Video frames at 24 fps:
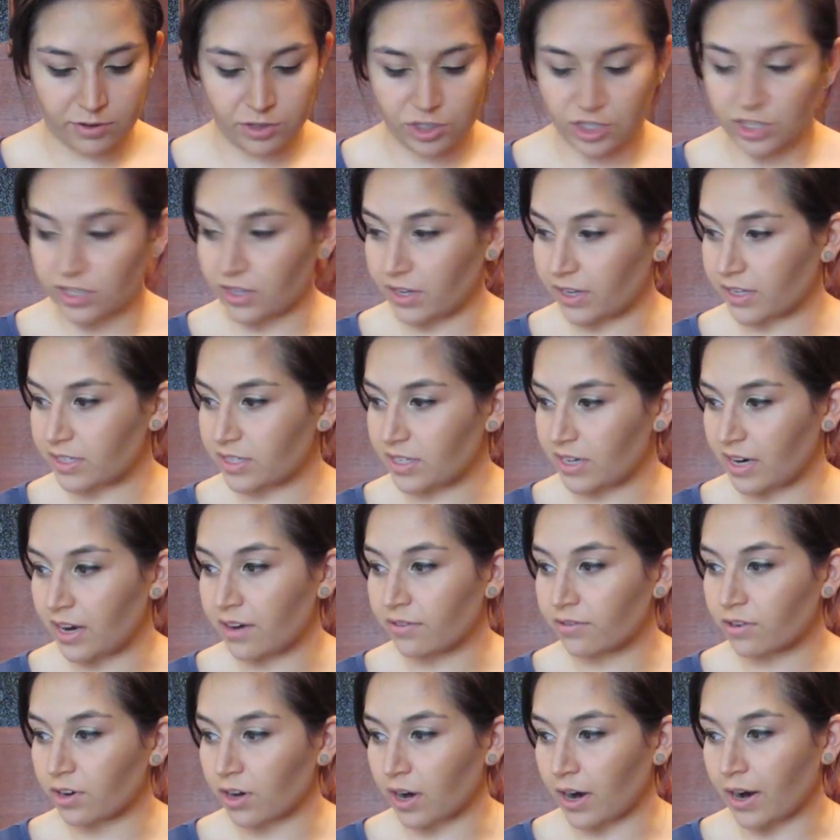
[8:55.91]
She likes to have
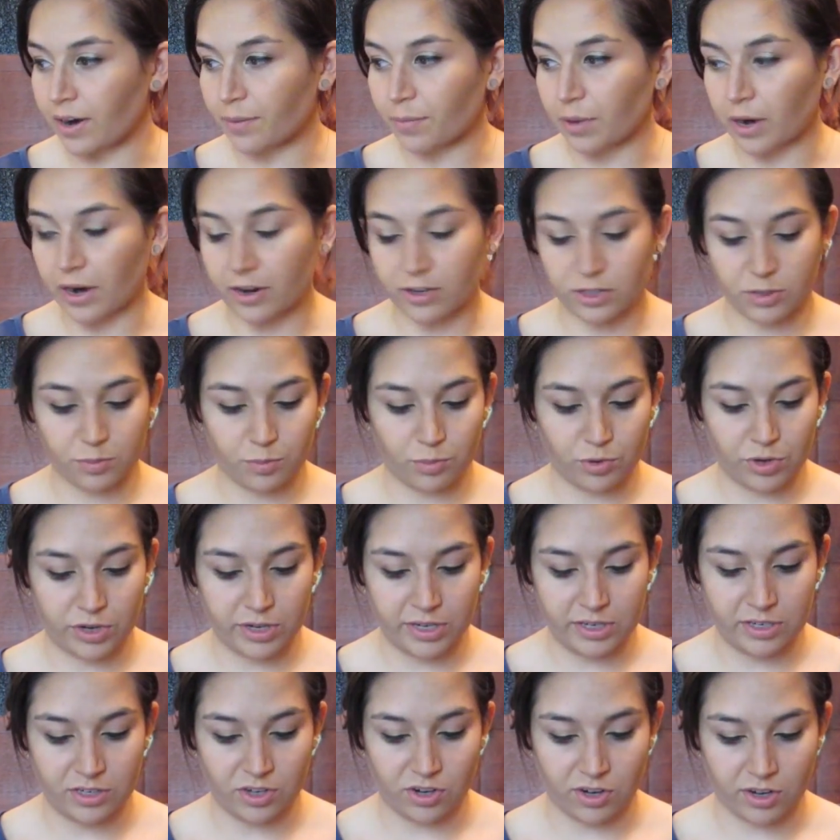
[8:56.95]
her eyebrows
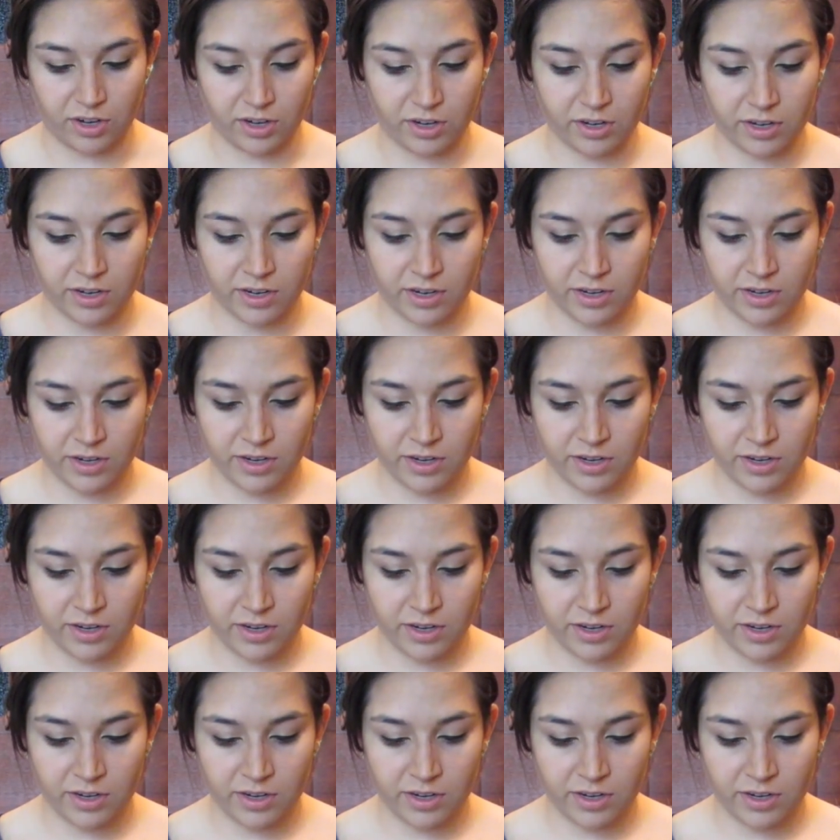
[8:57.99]
pretty dark.